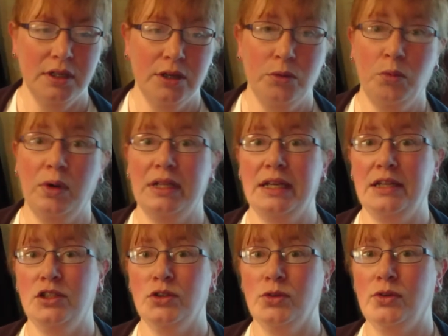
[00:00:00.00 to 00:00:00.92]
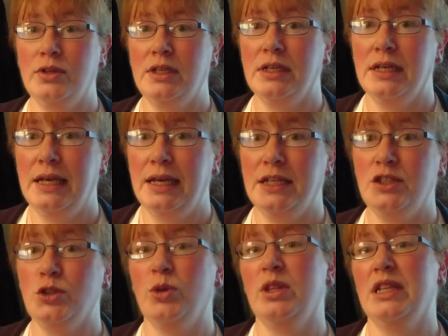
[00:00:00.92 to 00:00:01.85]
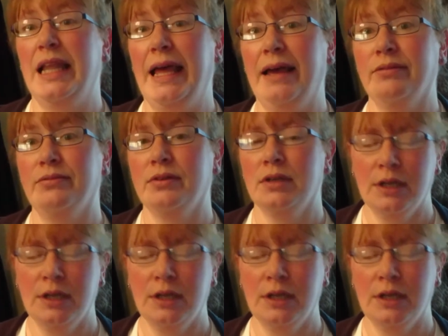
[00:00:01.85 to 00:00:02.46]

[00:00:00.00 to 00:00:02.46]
well, enjoy the laugh.